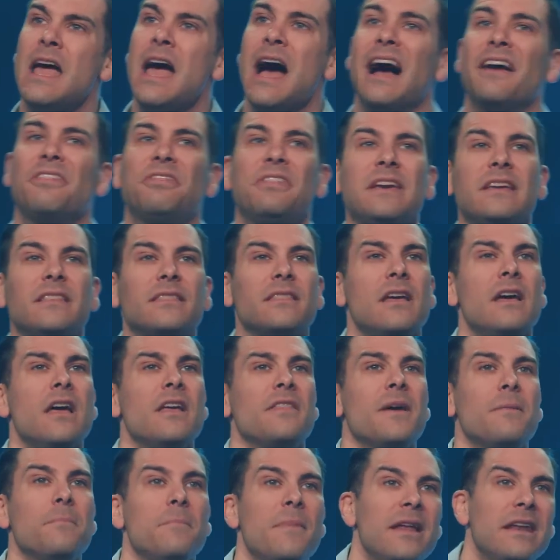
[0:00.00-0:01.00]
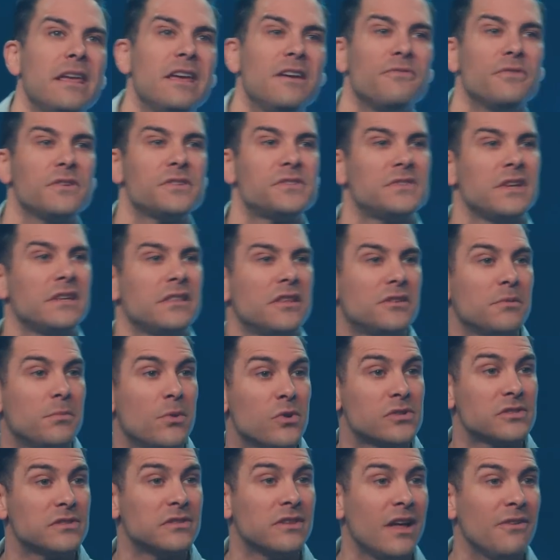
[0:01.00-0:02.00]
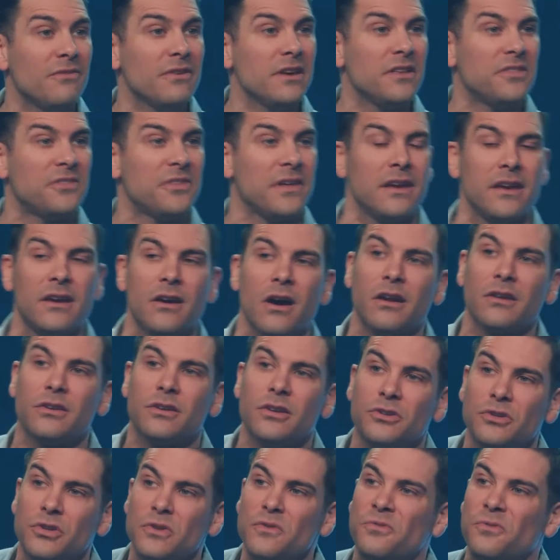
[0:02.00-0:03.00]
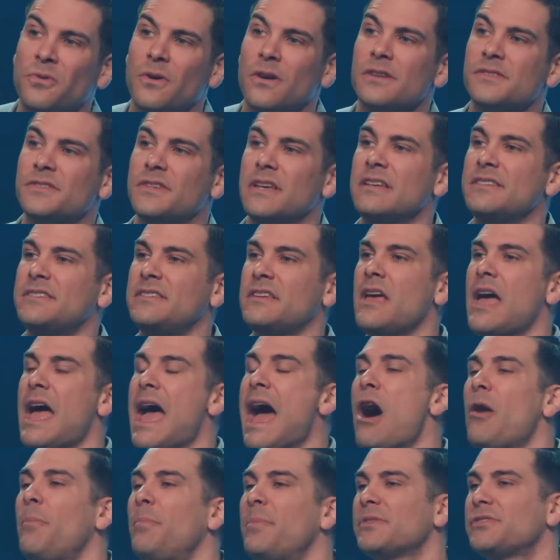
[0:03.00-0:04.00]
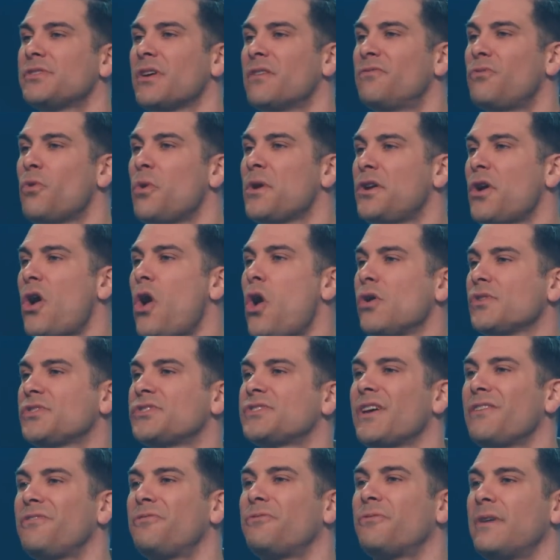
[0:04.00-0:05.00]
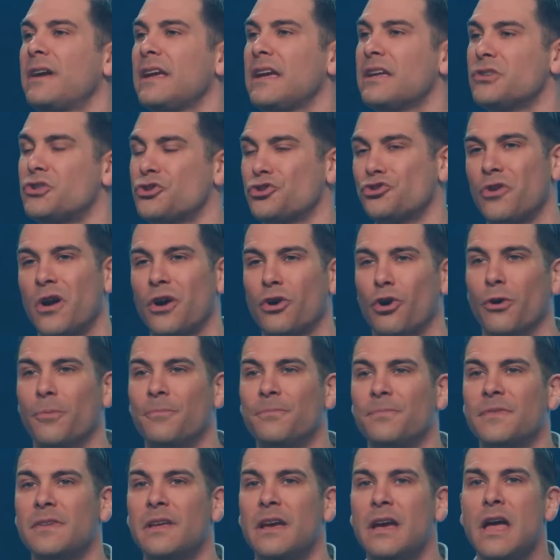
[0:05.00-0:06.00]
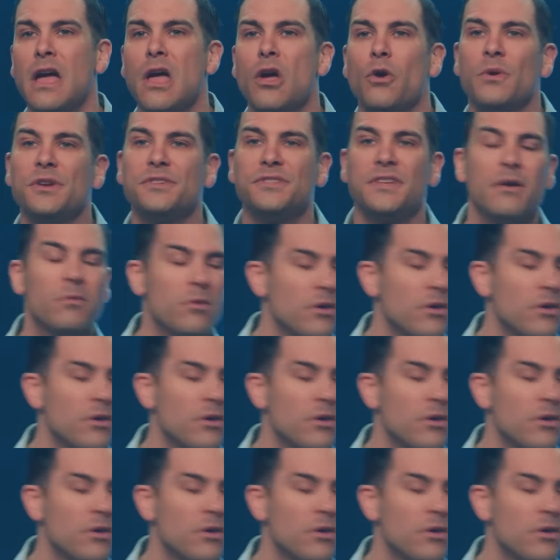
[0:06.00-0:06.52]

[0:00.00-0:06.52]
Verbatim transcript: I think that many of us think that the most loving thing God could do for us is help us avoid all suffering and struggle. We say,